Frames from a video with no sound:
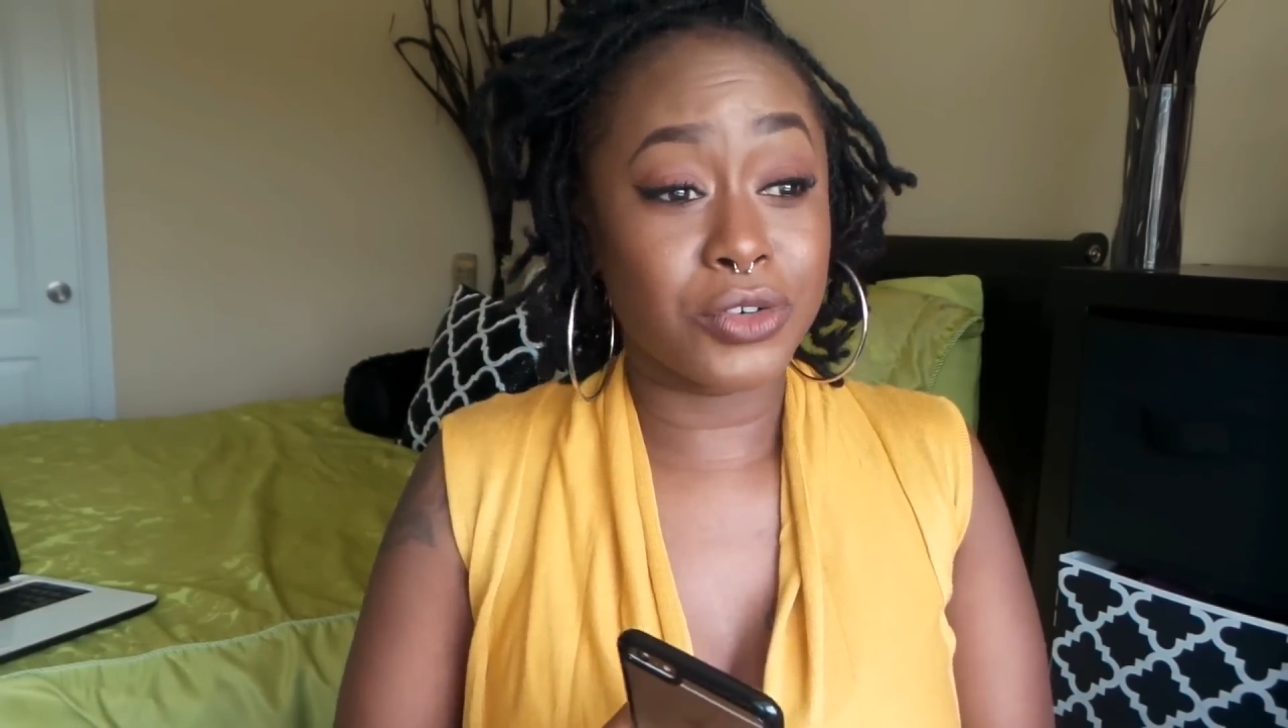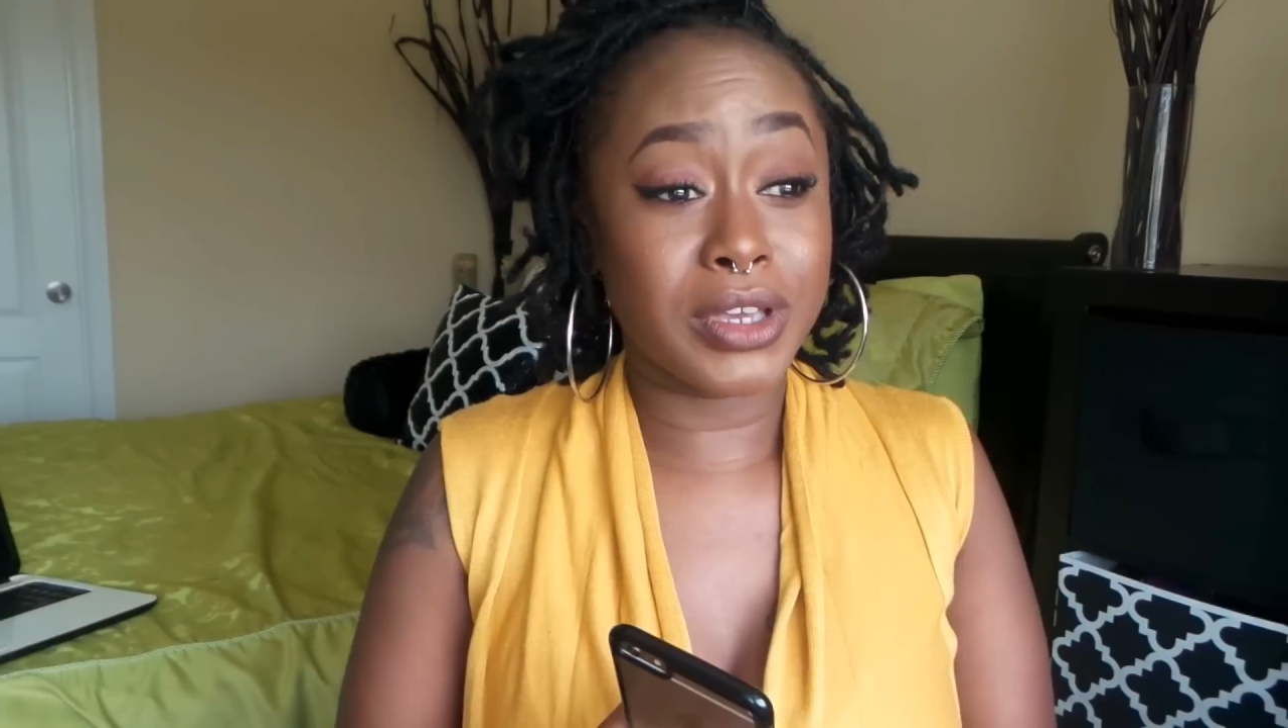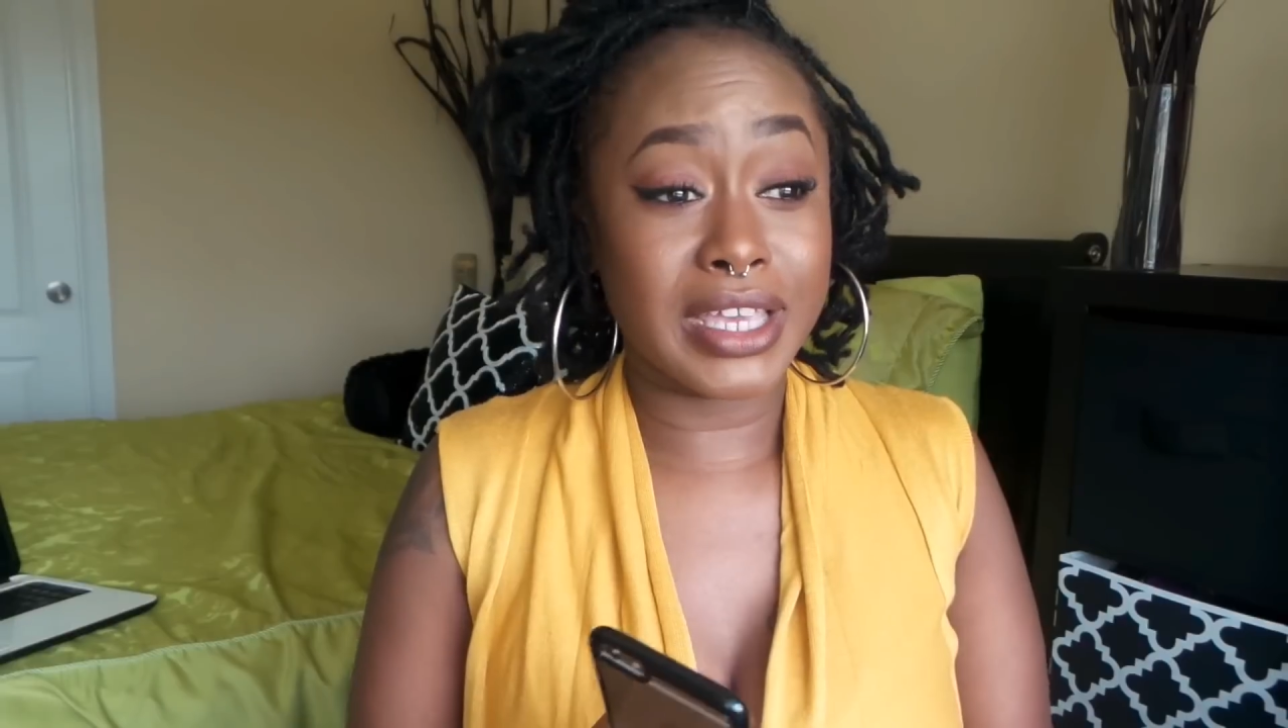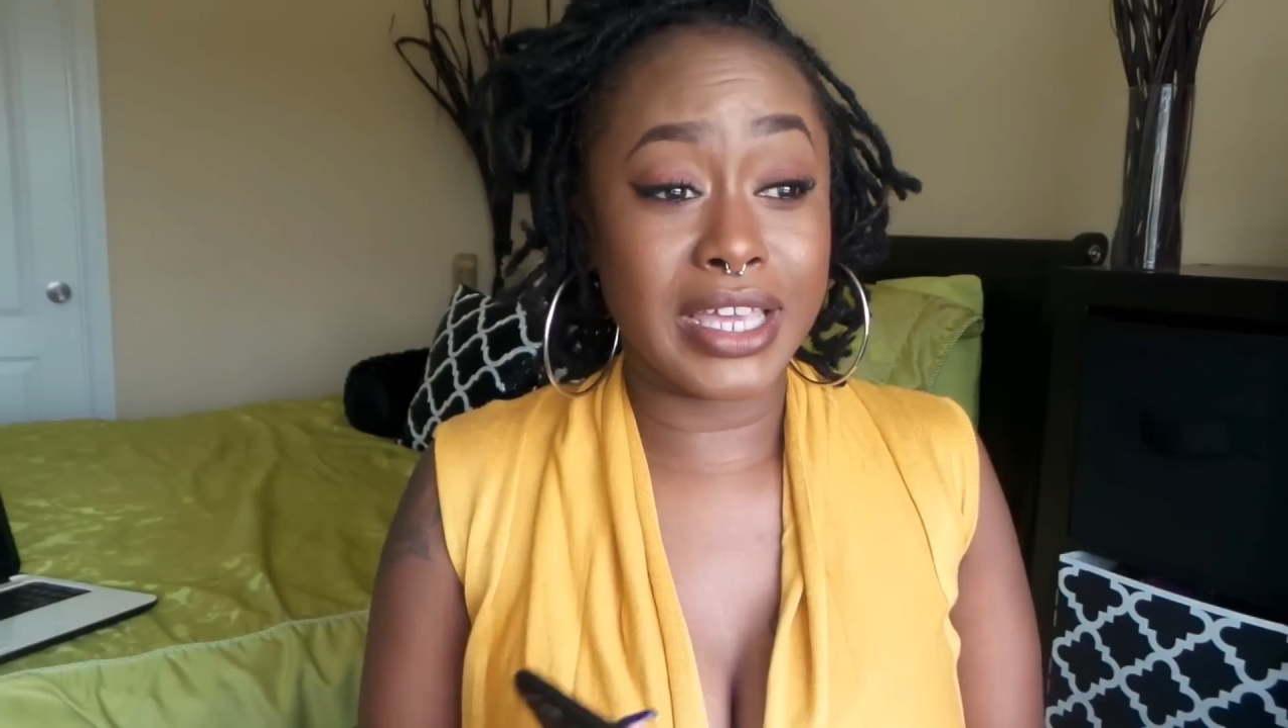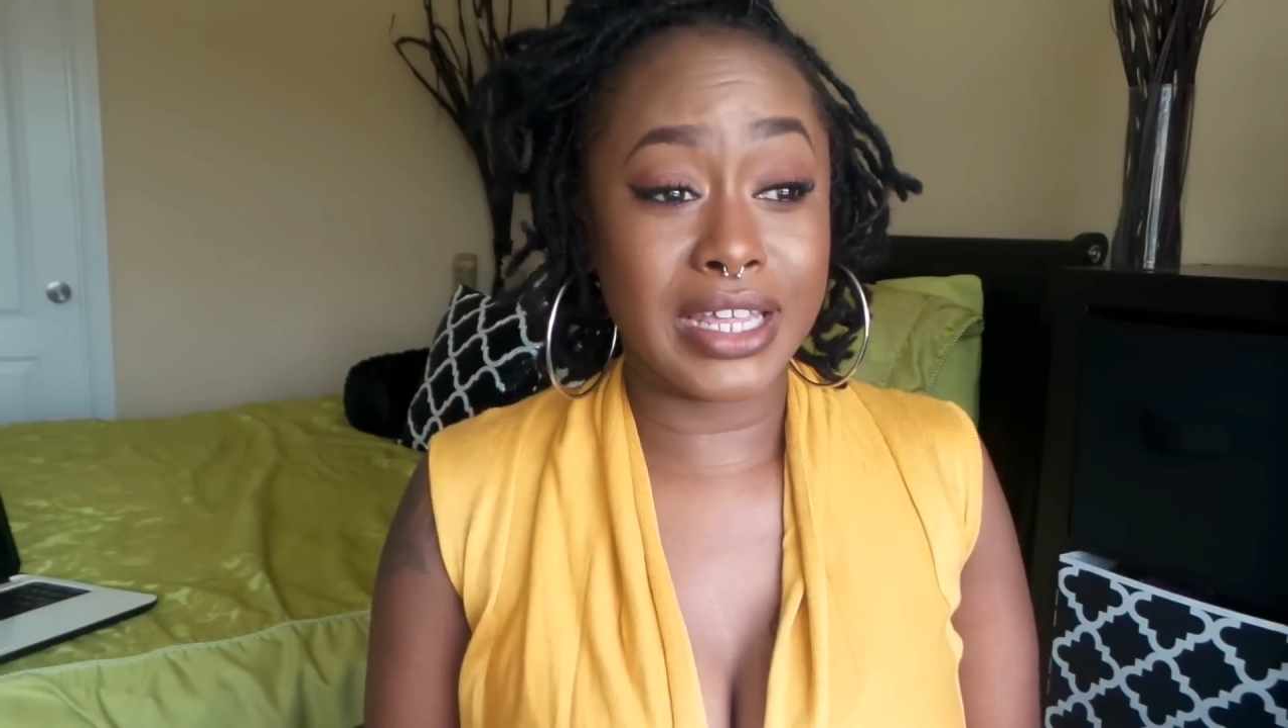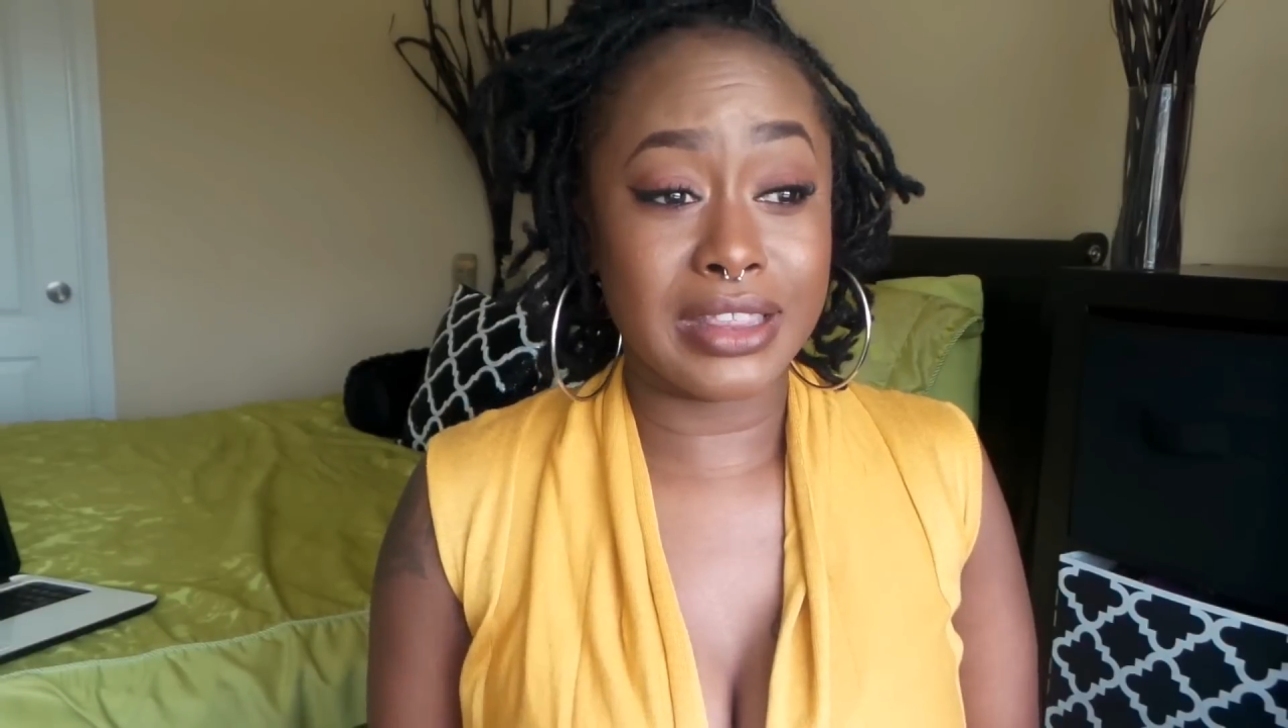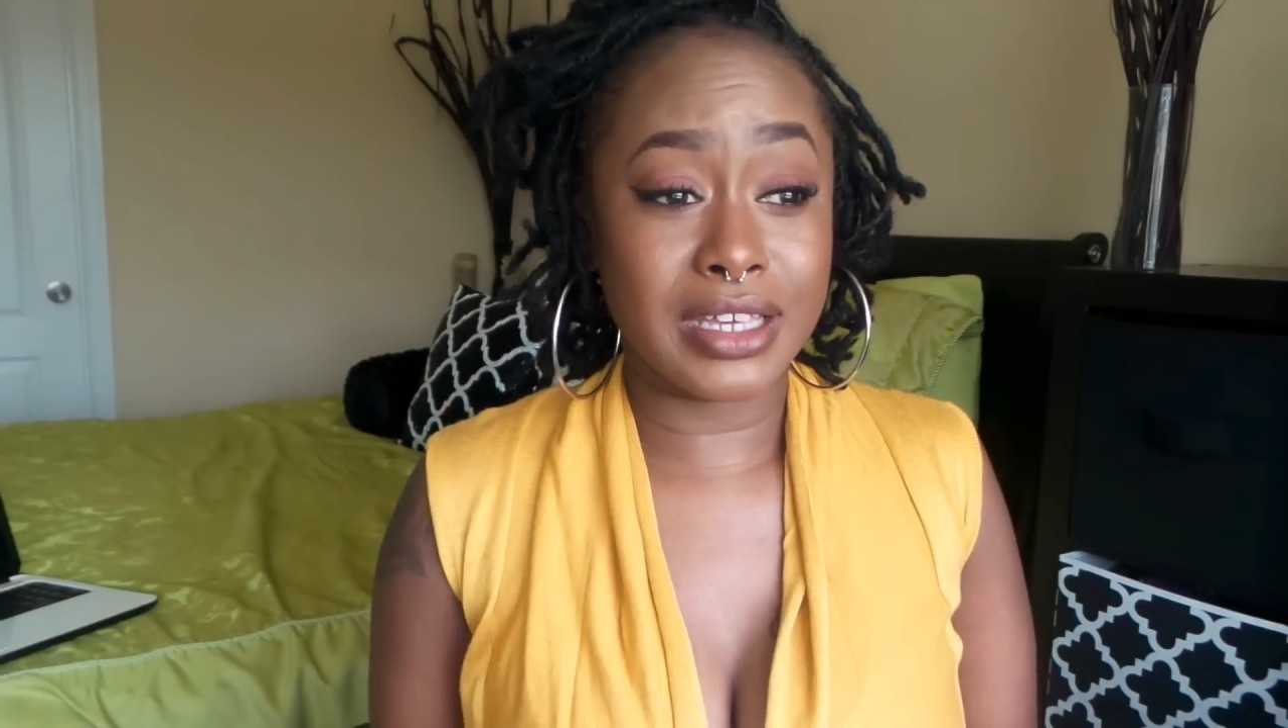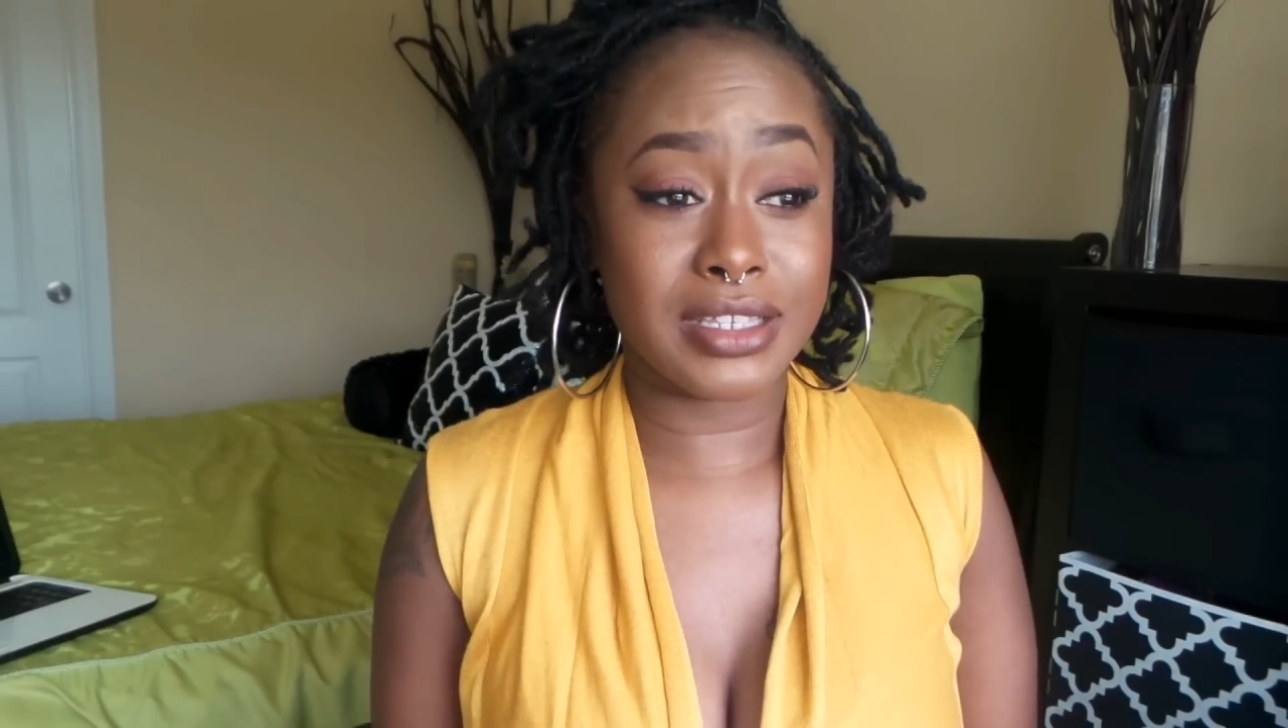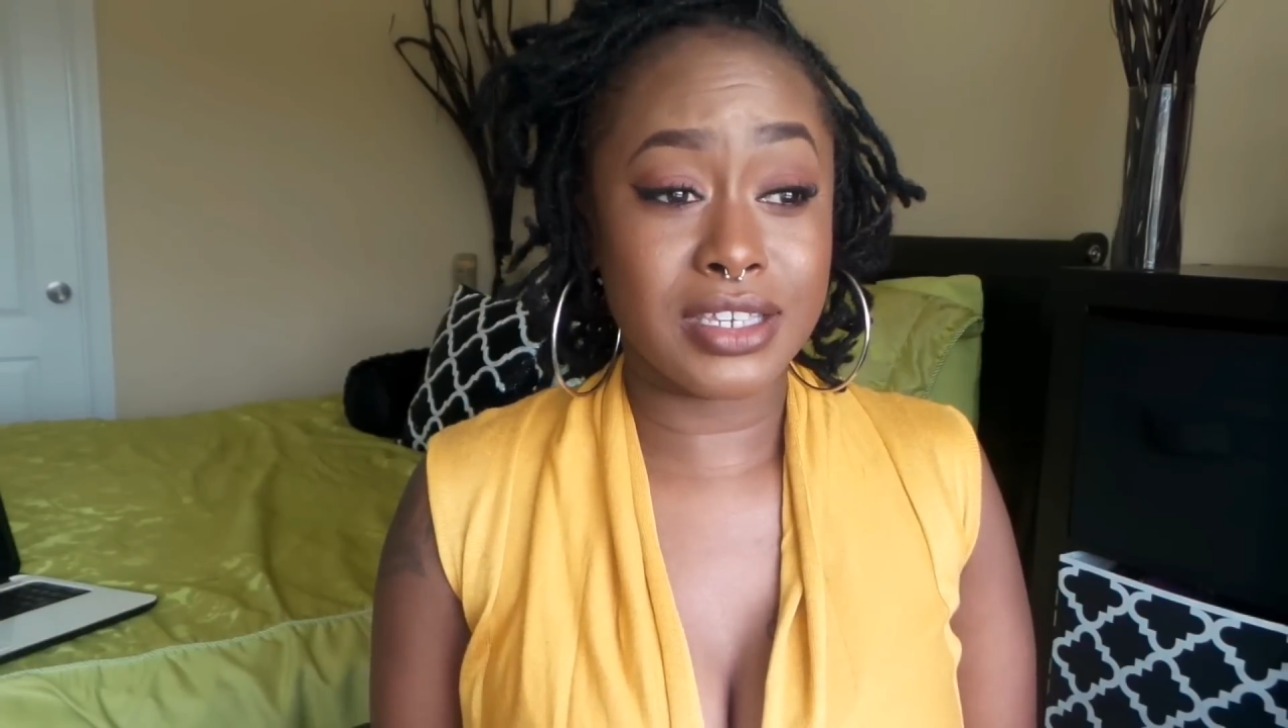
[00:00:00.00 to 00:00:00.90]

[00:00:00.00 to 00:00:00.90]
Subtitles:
doing anything